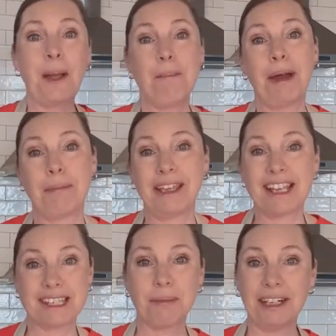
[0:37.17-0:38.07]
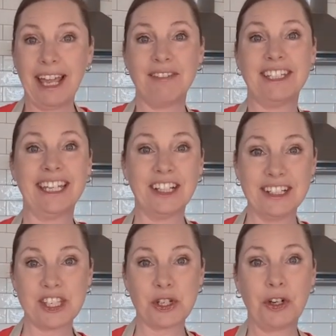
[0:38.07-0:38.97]
but because I'm gonna have to get a
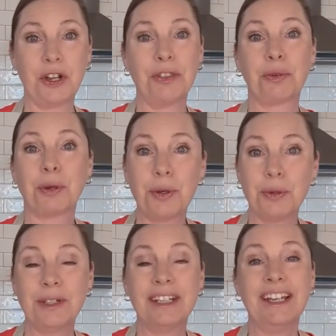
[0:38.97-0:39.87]
good start on the road,